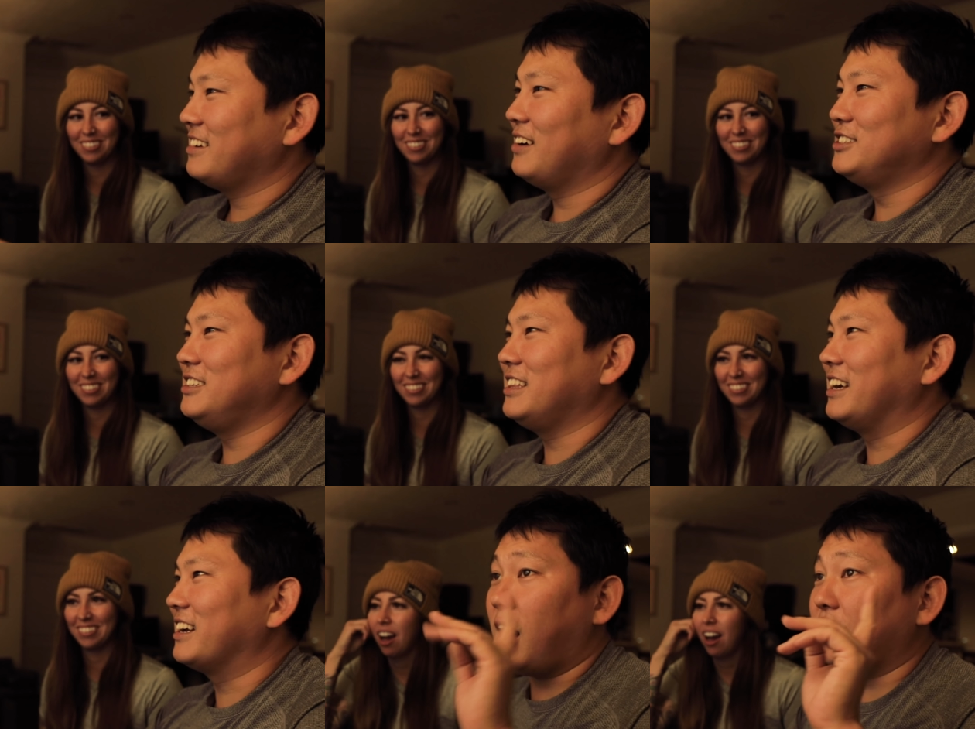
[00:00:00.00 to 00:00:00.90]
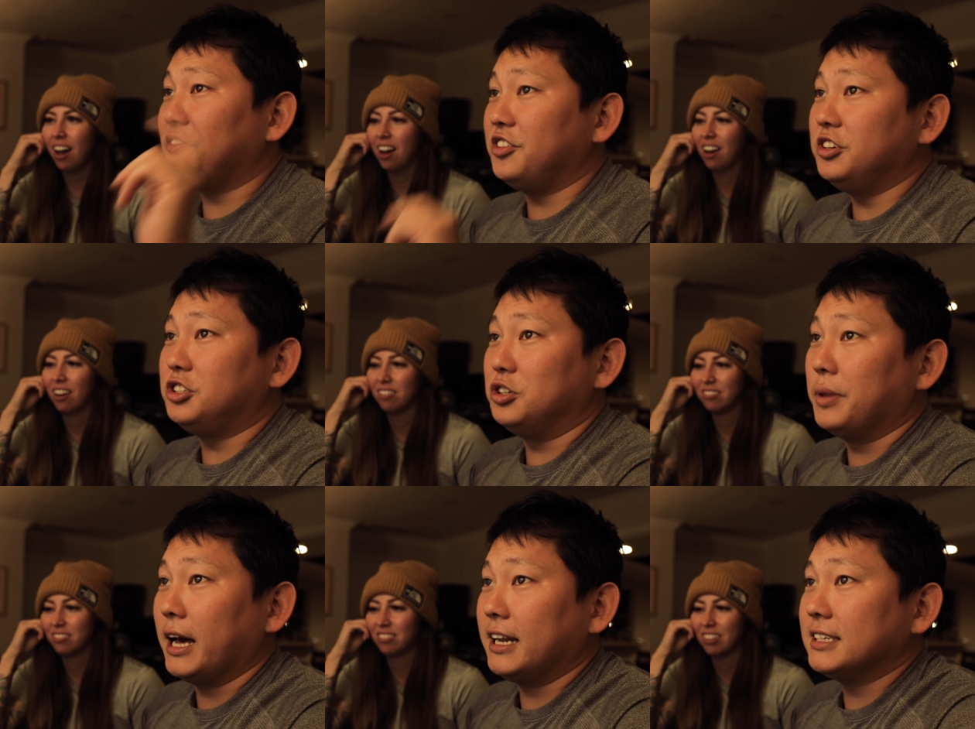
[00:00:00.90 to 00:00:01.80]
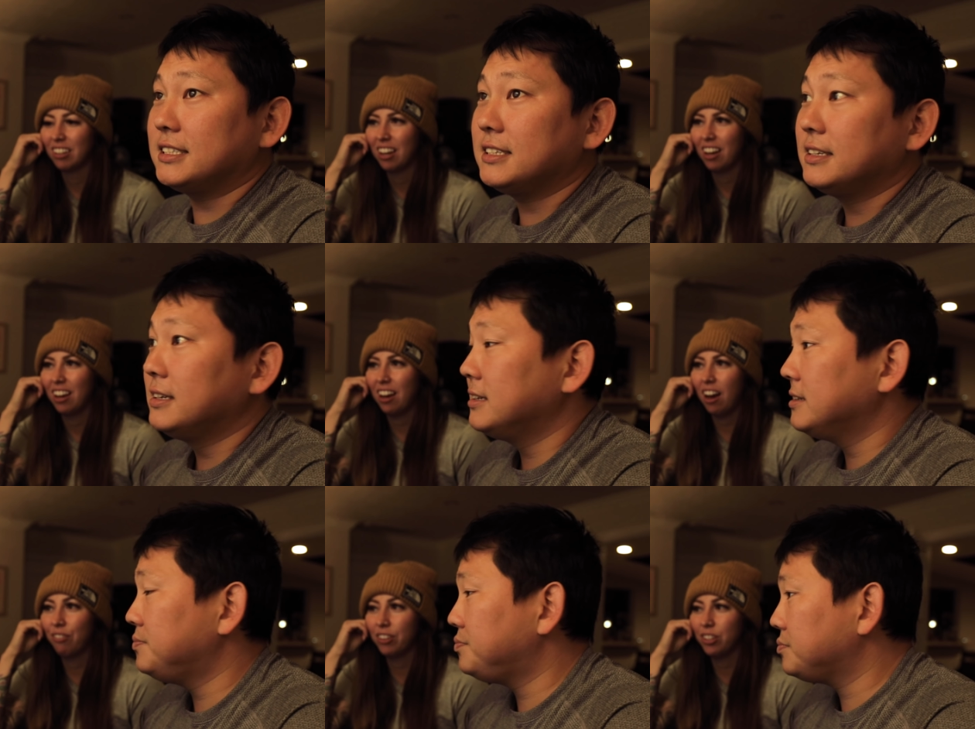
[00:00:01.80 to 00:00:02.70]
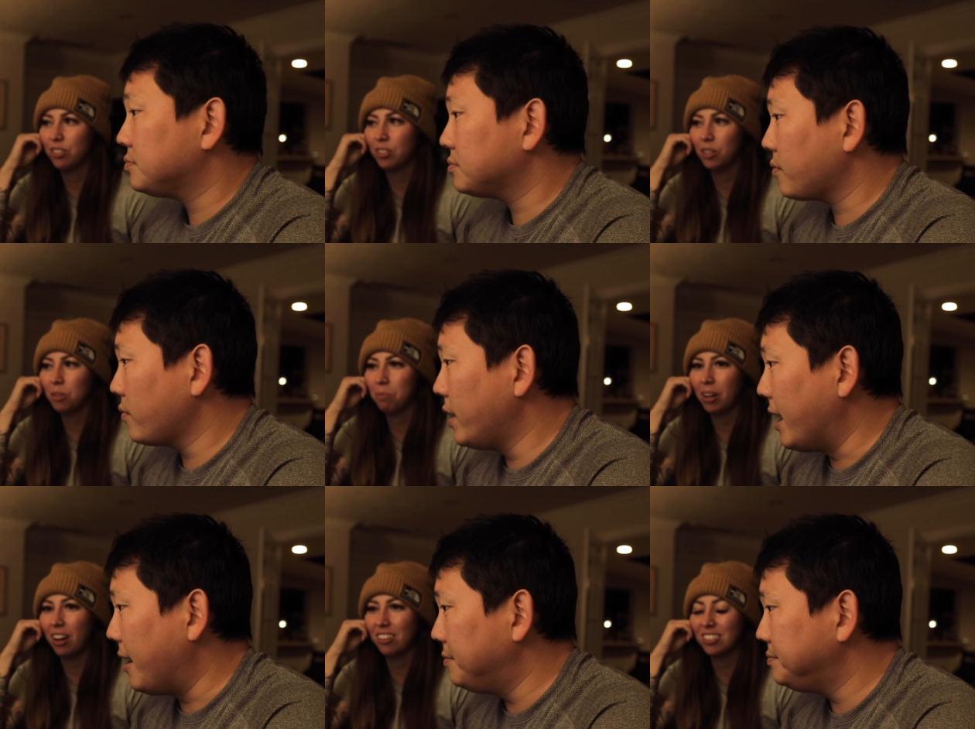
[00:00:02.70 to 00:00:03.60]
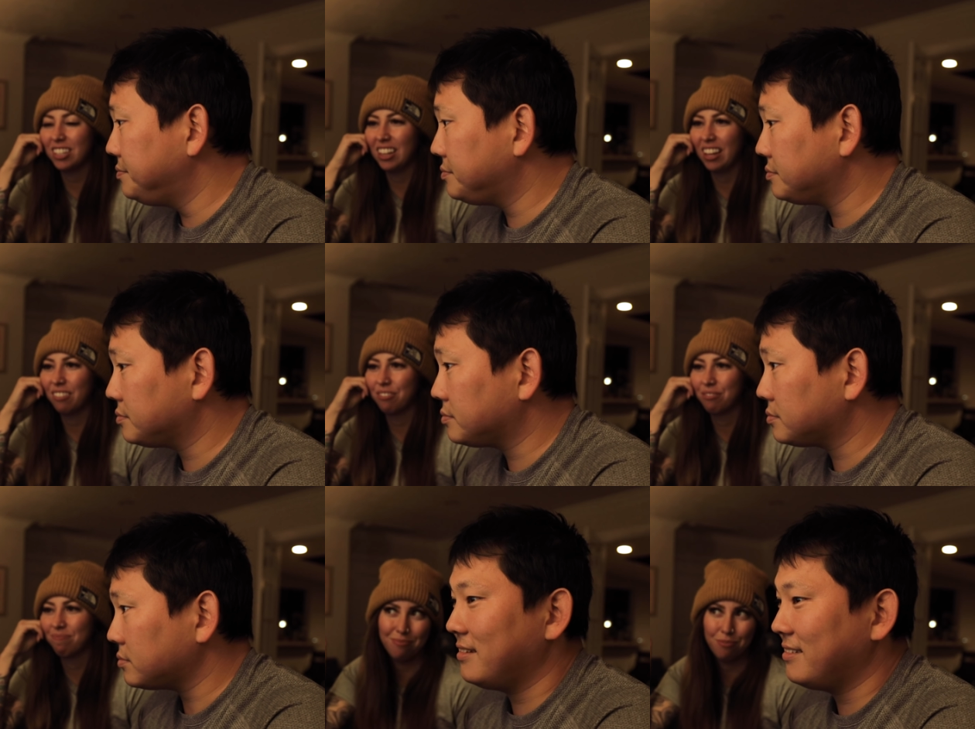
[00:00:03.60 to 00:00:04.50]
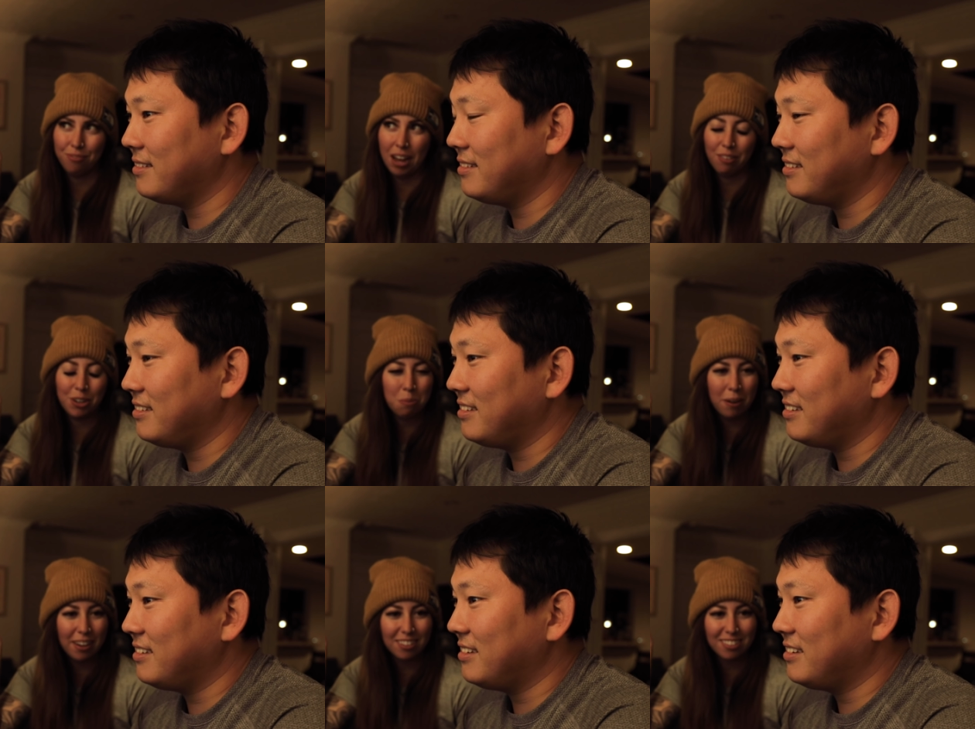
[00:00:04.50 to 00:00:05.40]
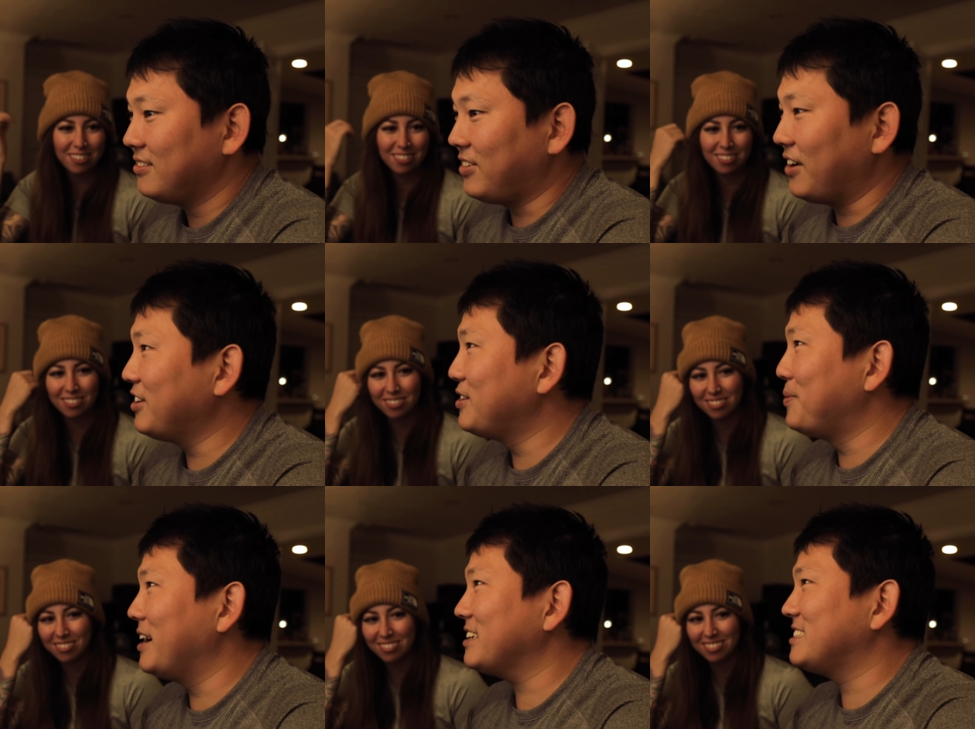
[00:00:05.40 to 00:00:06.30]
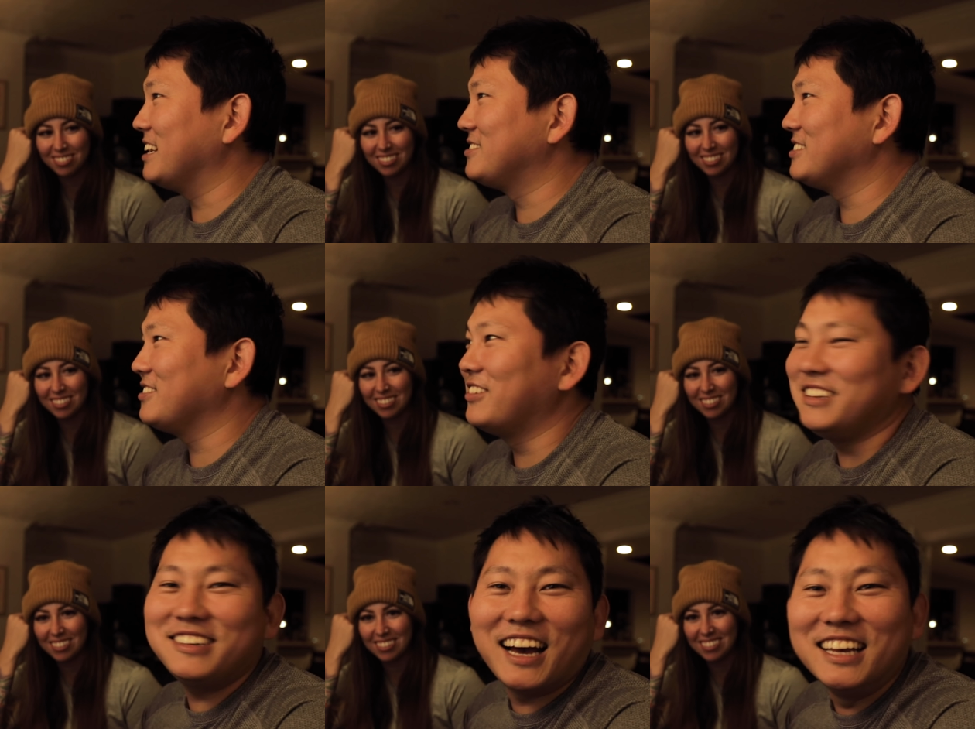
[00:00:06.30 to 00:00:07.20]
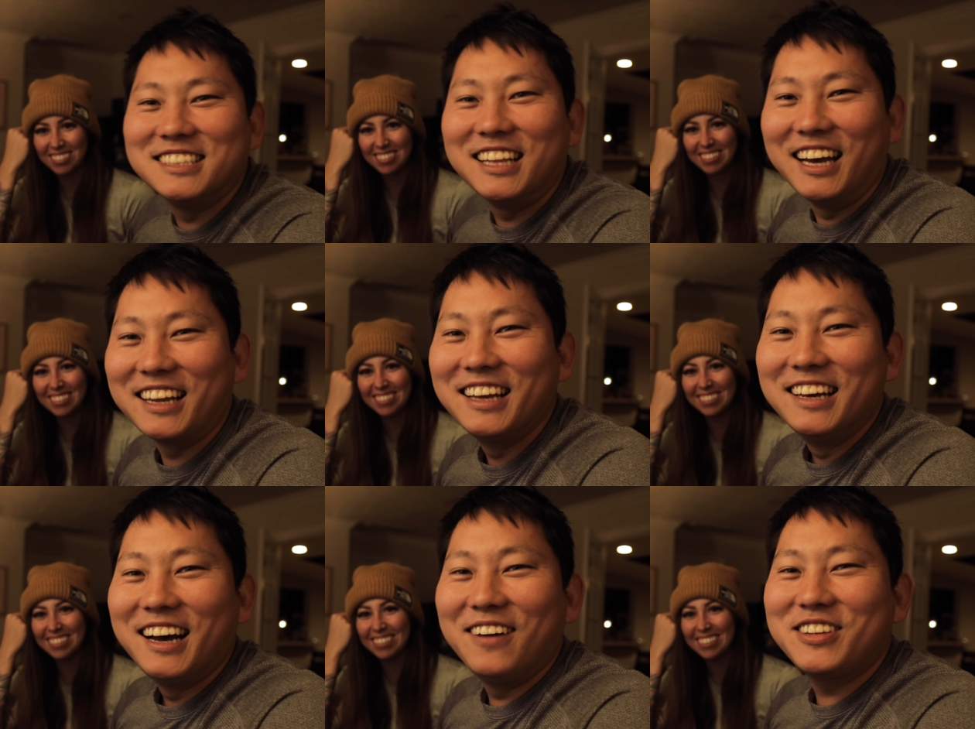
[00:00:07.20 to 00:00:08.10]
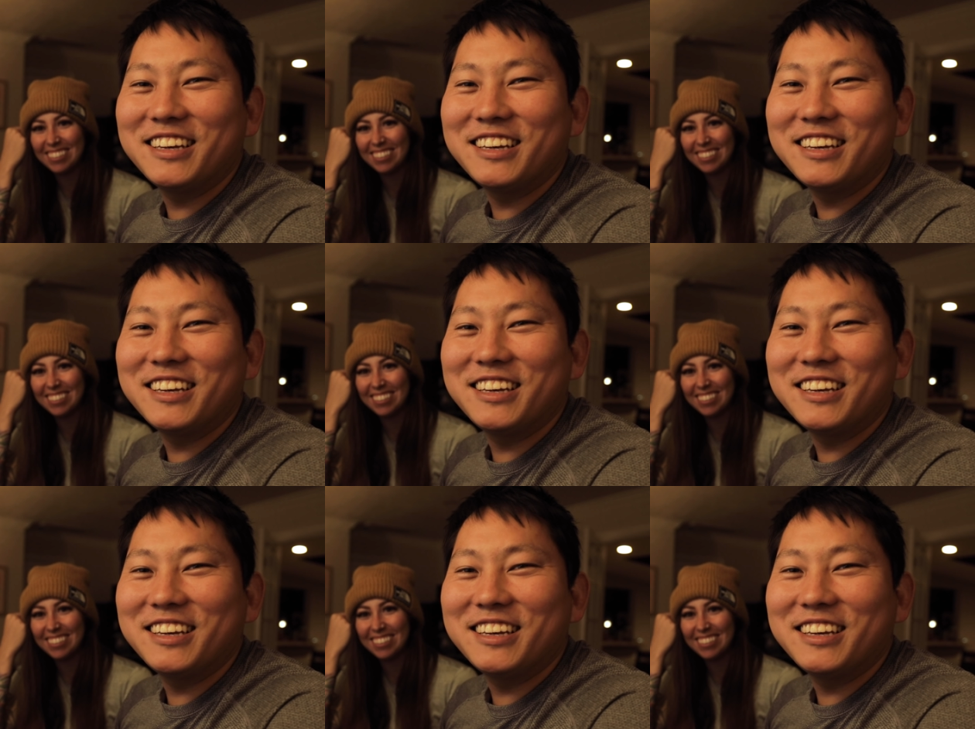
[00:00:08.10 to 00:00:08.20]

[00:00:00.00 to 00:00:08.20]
Speaker 1: How much do you think? Off of YouTube, that is.
Speaker 2: Off of YouTube? Yeah. I'll say like 500 bucks.
Speaker 1: 500 bucks? That's what, what do you guys think? I'm